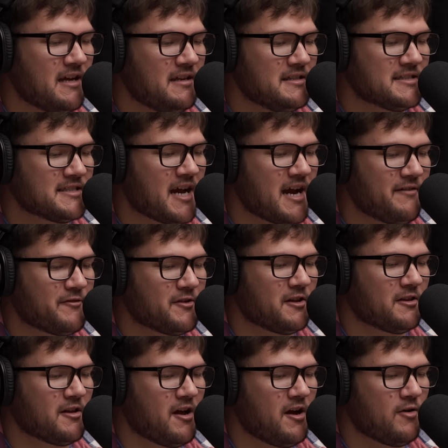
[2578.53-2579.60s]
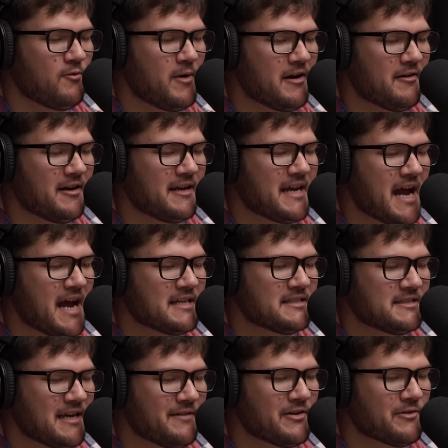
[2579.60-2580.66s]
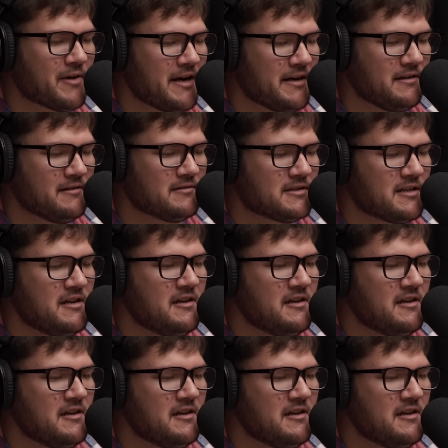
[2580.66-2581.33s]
designed for the long-wearing, gas-saving radials.